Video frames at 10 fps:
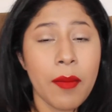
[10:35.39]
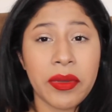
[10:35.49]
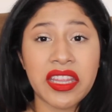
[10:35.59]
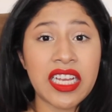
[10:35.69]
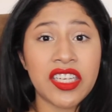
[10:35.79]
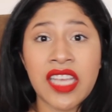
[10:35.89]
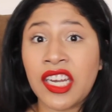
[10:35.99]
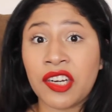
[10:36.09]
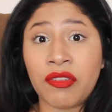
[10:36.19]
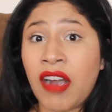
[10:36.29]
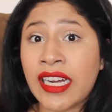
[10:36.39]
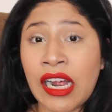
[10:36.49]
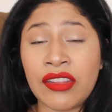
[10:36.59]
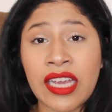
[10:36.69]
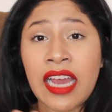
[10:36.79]
but they just had to cry
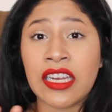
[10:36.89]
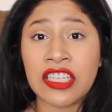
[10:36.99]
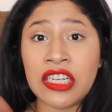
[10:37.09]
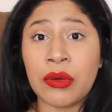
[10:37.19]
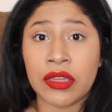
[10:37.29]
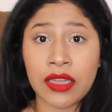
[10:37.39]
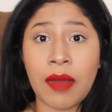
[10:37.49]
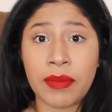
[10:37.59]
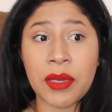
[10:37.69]
out and they had to deal with not